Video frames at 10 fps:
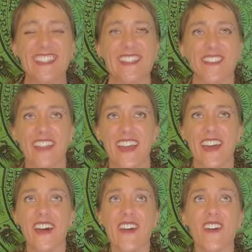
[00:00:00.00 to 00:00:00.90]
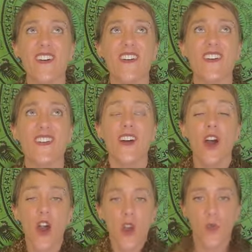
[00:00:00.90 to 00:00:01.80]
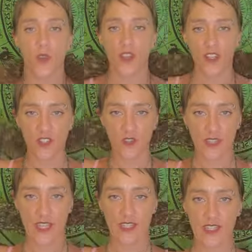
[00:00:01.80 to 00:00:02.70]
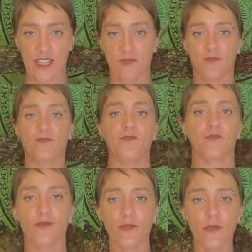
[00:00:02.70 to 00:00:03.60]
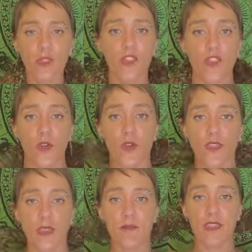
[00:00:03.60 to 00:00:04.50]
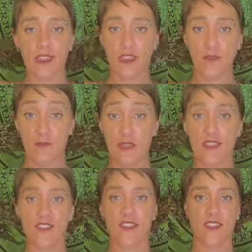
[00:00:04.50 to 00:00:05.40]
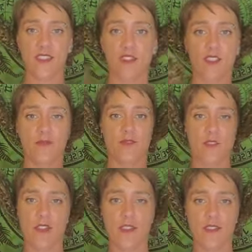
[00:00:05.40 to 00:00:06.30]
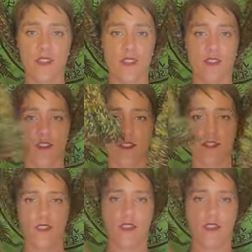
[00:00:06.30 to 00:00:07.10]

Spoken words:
So now, we're gonna do side to side. So same thing, kind of base of the skull, around the ears.